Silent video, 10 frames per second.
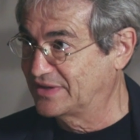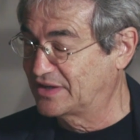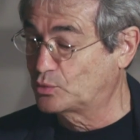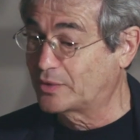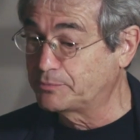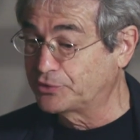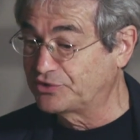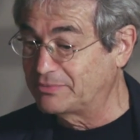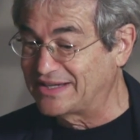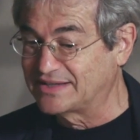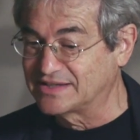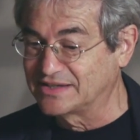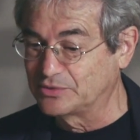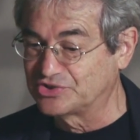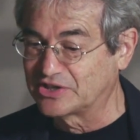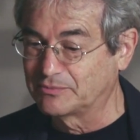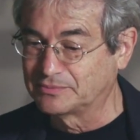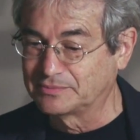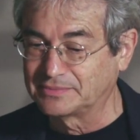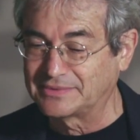And one possibility, which I'm
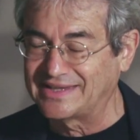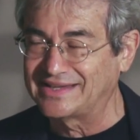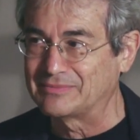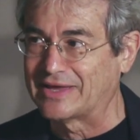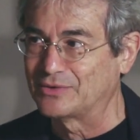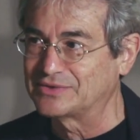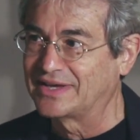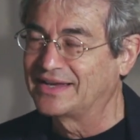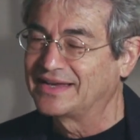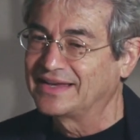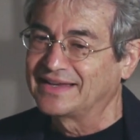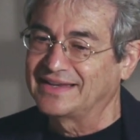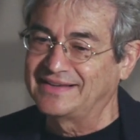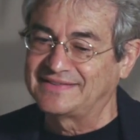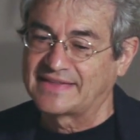keen about, is